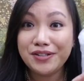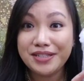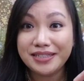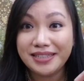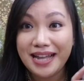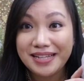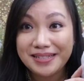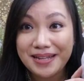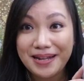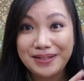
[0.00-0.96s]
the
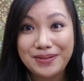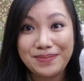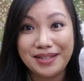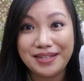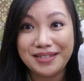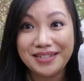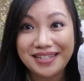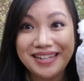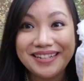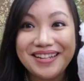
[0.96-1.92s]
last item, and then she
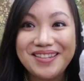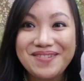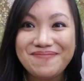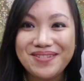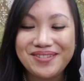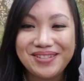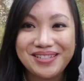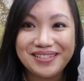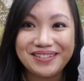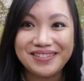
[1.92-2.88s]
has another
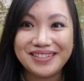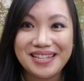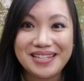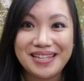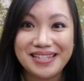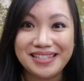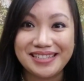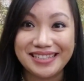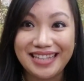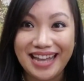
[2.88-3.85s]
post-it note that says
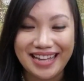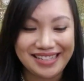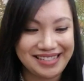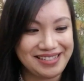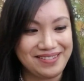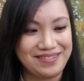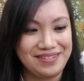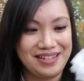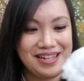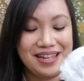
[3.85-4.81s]
it's glass. So
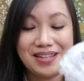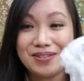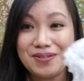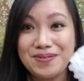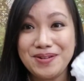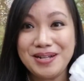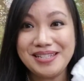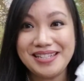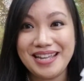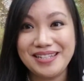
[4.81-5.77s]
don't worry,
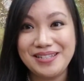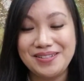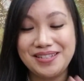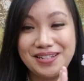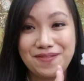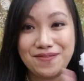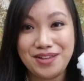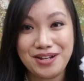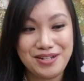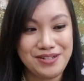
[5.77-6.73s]
Sandy, you did
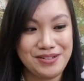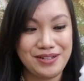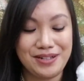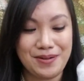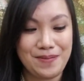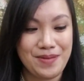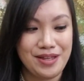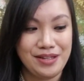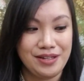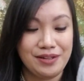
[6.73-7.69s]
a
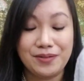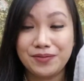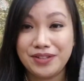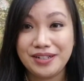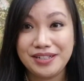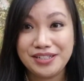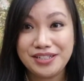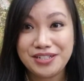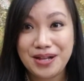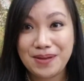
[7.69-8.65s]
very
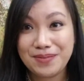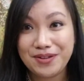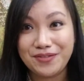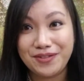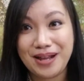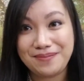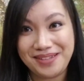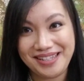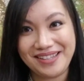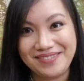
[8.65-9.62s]
good job of
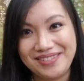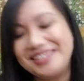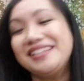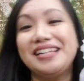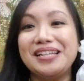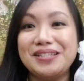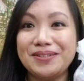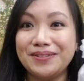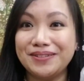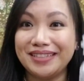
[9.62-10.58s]
wrapping everything.
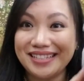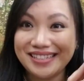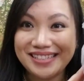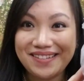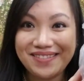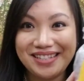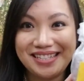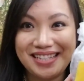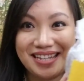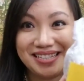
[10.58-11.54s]
So let's see what
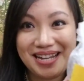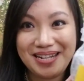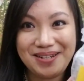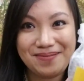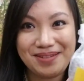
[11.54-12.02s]
this last item